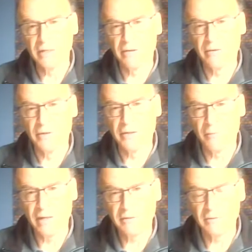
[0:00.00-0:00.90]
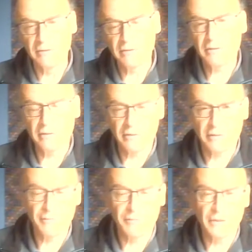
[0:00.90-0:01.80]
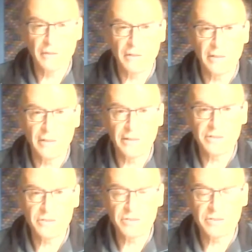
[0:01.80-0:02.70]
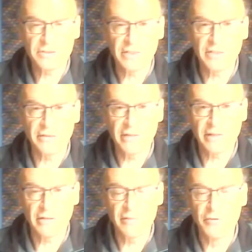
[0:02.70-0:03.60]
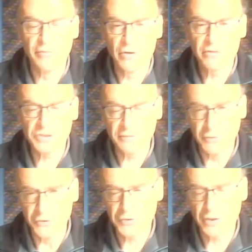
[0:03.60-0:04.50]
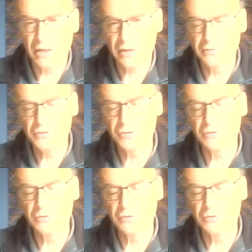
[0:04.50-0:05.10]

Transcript: only when it's seen that the liberal democracies will not allow Jews